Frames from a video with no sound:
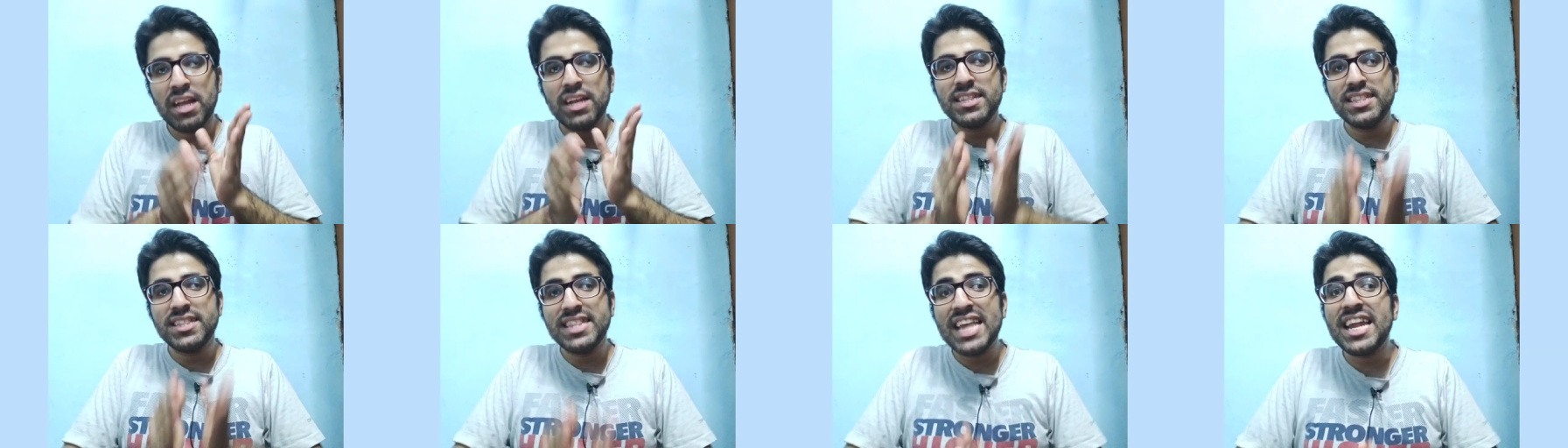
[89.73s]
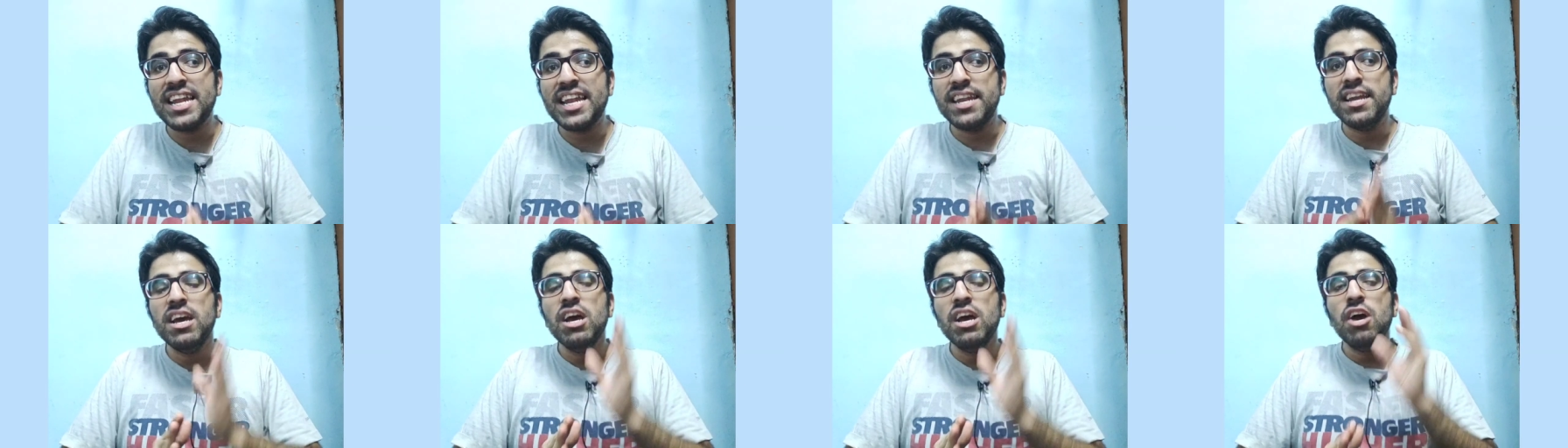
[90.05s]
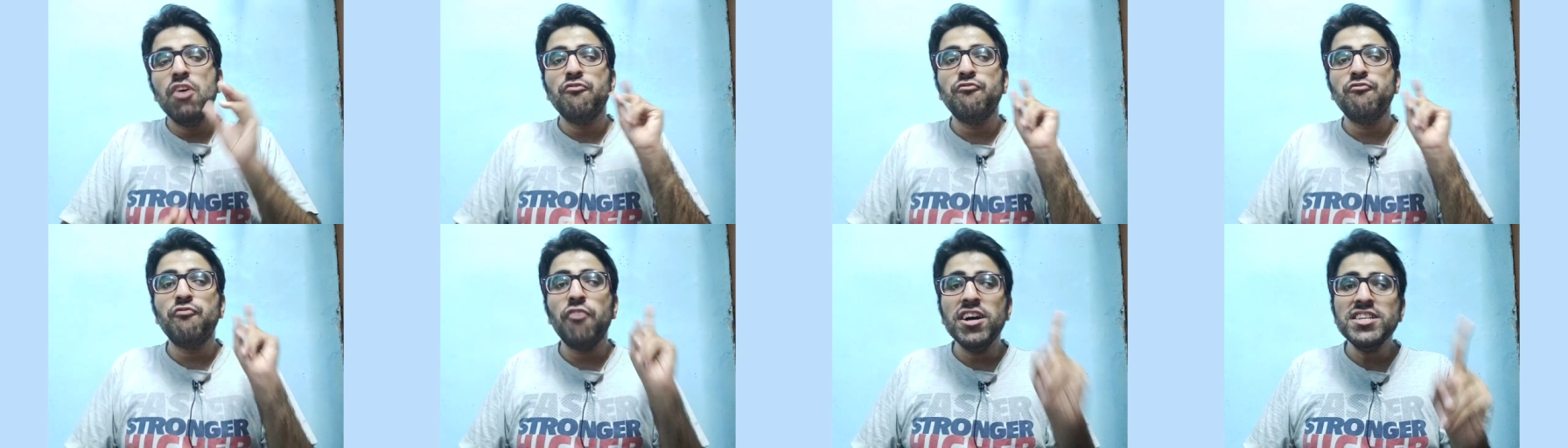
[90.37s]
Then
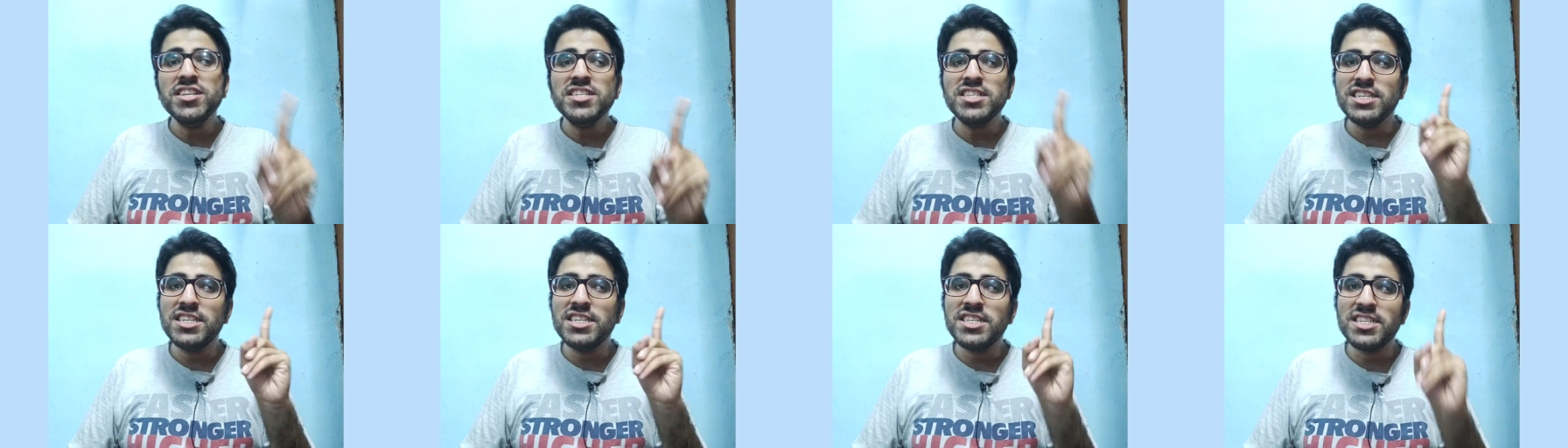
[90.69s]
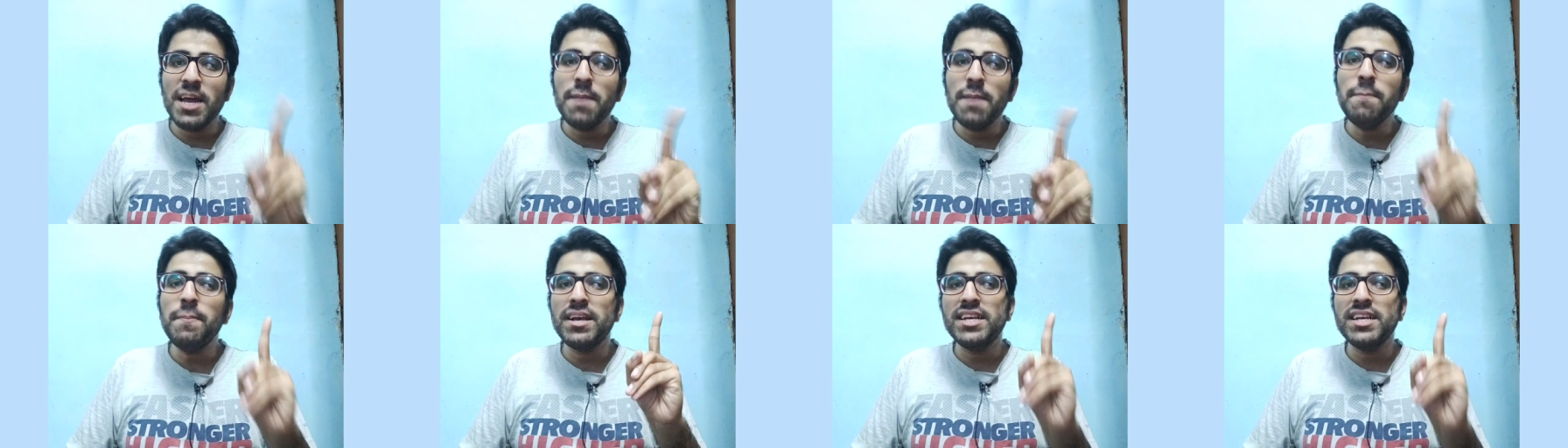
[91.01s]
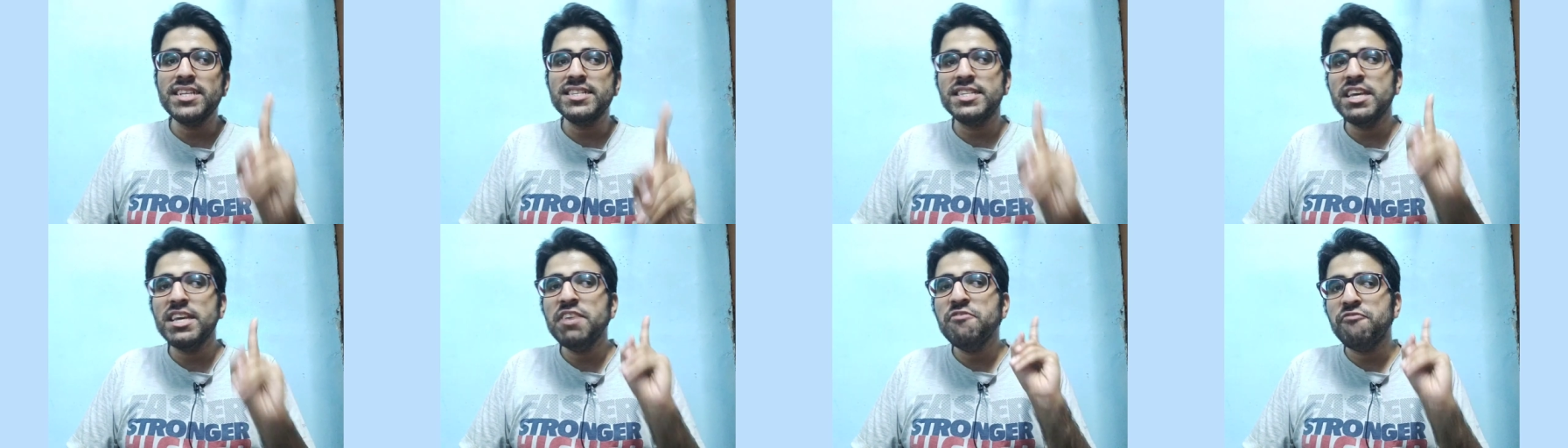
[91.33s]
first step
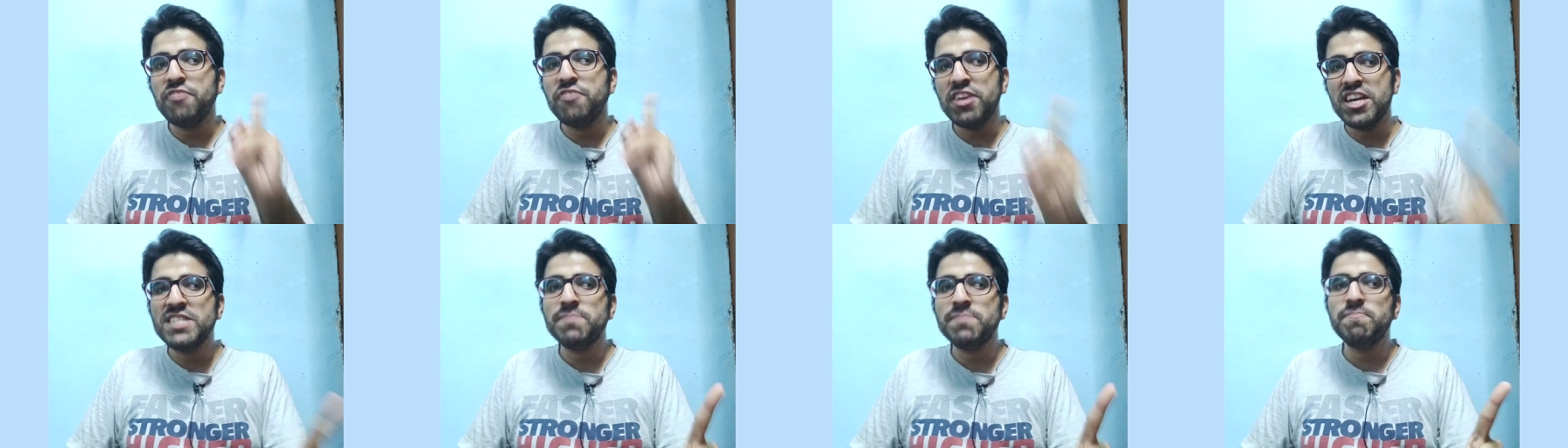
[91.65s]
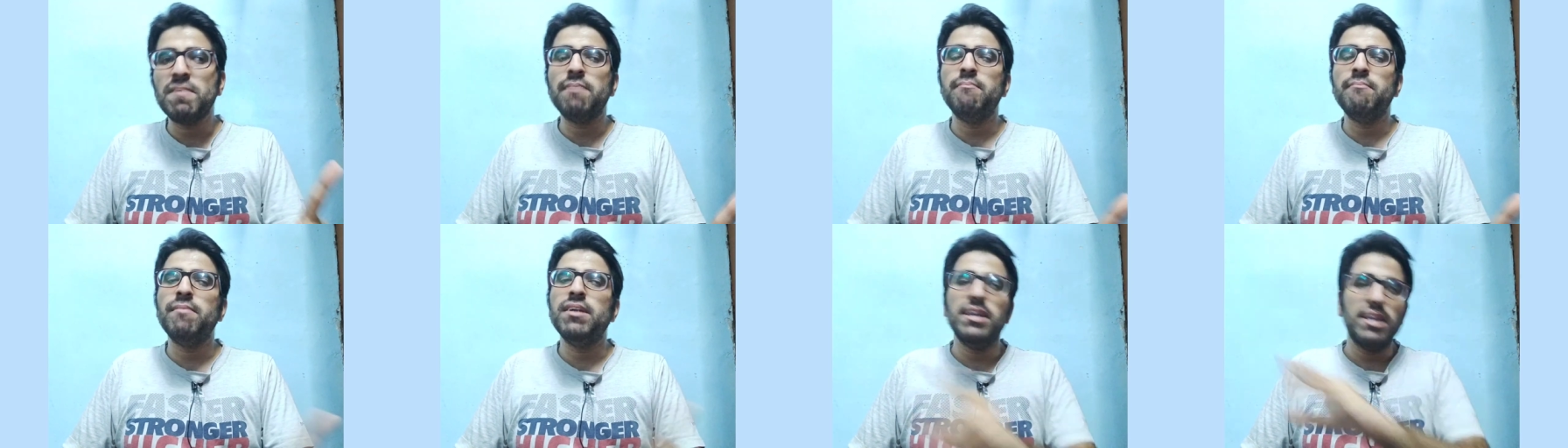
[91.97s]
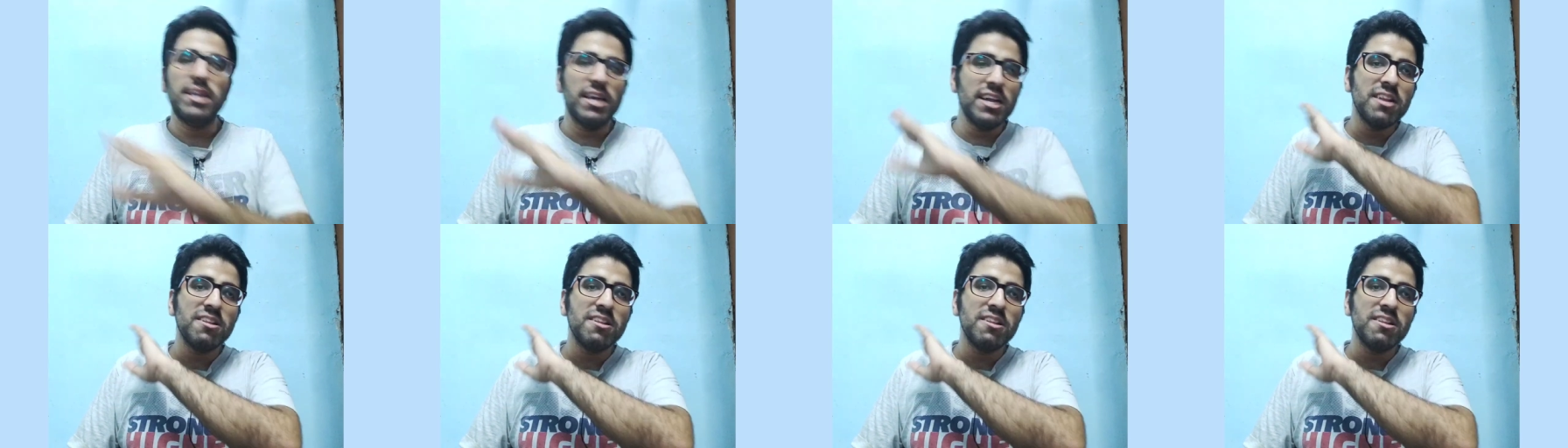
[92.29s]
is the fees payment.